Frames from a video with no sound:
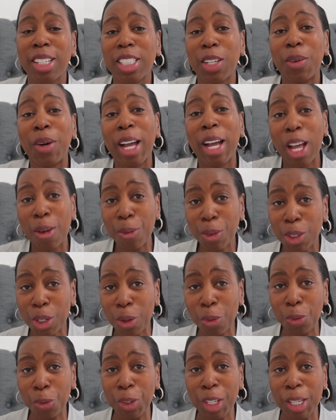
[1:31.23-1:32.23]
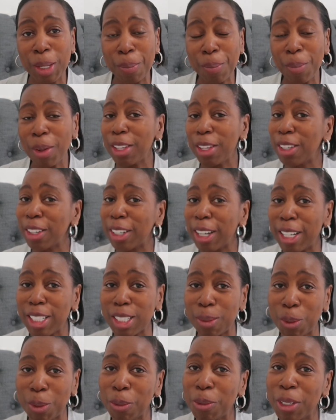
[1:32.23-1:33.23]
So I have got a theme. You
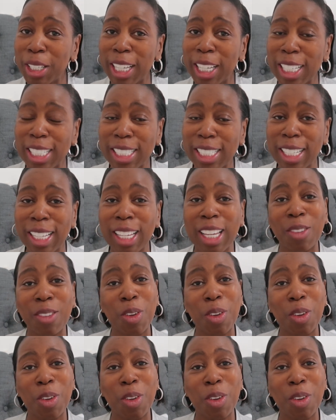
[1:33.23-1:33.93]
guys have probably guessed it.